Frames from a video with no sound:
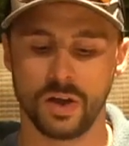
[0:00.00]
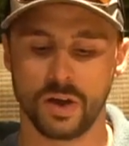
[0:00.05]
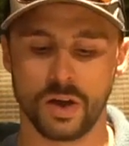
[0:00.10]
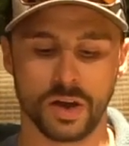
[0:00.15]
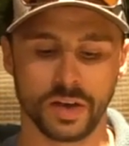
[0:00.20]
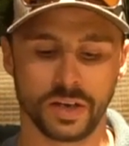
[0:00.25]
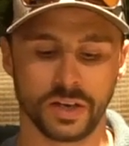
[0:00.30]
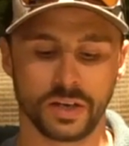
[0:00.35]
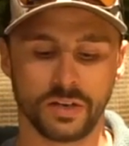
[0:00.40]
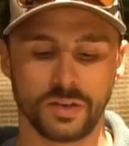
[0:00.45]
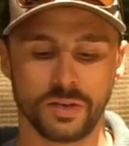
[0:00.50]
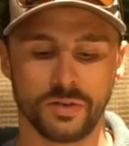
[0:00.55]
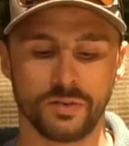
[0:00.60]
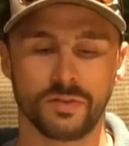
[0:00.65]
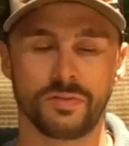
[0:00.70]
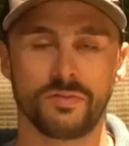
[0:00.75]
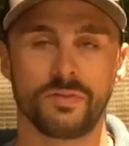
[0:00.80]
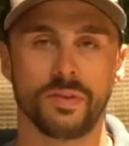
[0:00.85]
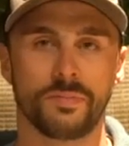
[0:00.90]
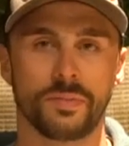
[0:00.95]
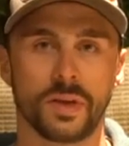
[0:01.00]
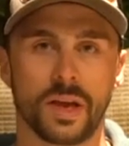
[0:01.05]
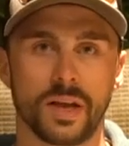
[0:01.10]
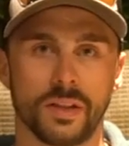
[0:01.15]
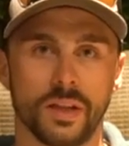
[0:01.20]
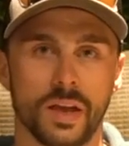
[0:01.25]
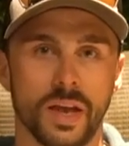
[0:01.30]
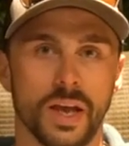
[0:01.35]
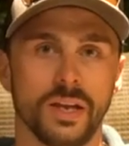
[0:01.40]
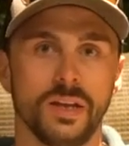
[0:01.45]
All you gotta do is flip
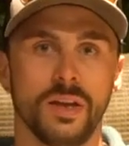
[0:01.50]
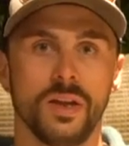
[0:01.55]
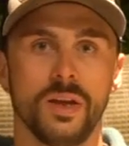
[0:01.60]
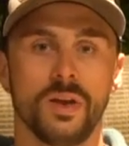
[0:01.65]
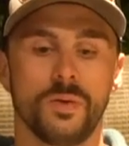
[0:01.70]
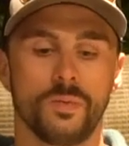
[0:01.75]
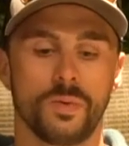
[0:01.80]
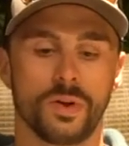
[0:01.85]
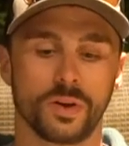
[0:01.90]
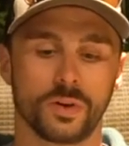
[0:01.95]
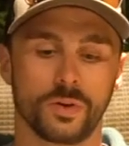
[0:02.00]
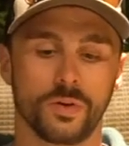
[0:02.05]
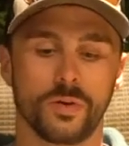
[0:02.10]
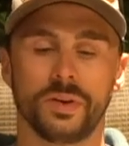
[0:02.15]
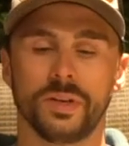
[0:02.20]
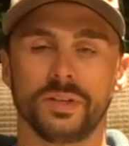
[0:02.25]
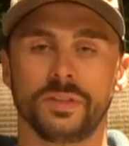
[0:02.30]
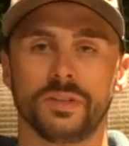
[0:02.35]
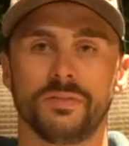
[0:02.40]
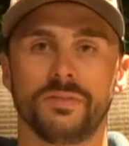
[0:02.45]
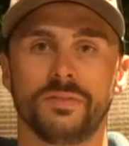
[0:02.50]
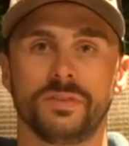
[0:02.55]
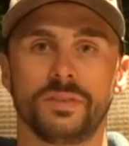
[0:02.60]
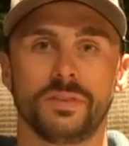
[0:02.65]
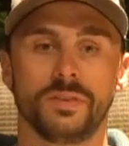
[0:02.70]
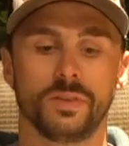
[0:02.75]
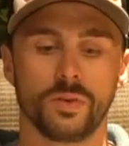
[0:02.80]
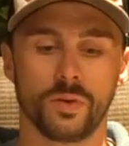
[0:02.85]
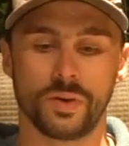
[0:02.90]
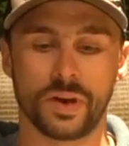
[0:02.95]
that line when you're going
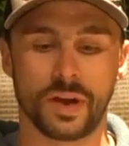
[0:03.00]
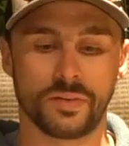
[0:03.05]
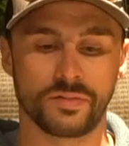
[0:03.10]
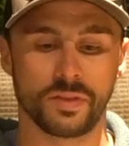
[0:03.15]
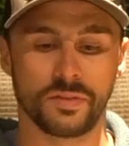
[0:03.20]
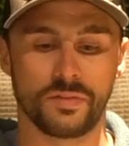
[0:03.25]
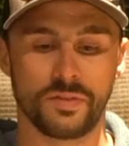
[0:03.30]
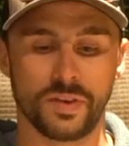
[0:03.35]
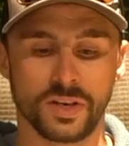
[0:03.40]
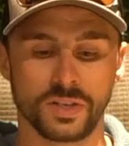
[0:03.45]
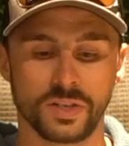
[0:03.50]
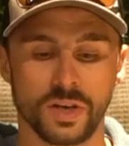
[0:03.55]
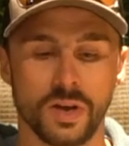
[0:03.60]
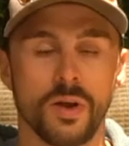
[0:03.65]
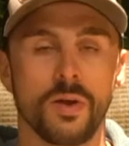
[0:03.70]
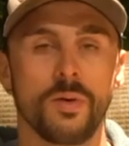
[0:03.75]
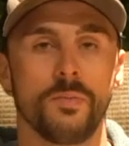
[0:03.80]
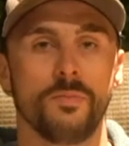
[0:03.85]
after the fish.